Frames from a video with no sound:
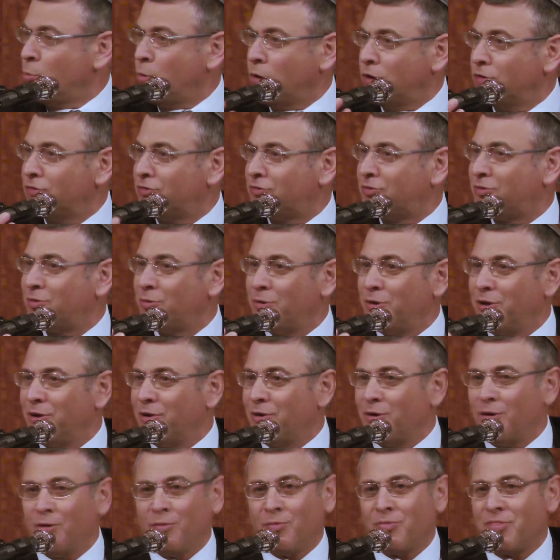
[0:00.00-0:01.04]
want to,
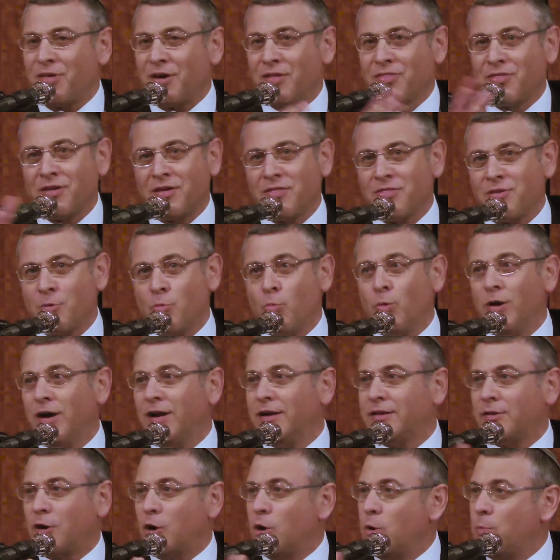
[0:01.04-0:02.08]
the world